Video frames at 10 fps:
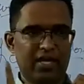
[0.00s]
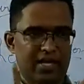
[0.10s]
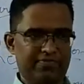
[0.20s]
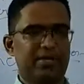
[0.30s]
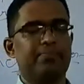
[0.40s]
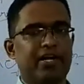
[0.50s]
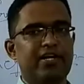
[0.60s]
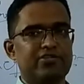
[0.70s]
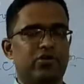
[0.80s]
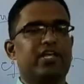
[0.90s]
If somebody
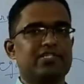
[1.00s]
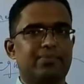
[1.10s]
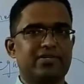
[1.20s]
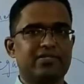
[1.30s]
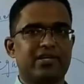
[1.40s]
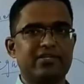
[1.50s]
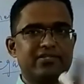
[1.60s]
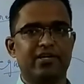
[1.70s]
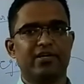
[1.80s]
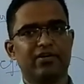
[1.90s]
does not accept this
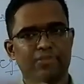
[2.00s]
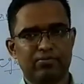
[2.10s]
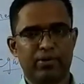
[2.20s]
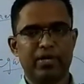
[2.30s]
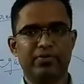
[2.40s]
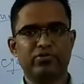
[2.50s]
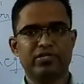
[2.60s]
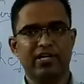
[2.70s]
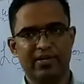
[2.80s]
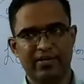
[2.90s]
currency, put him into
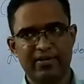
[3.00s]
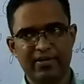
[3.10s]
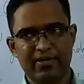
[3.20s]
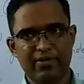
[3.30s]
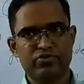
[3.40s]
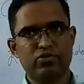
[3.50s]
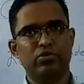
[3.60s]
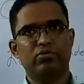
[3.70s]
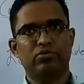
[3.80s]
jail. So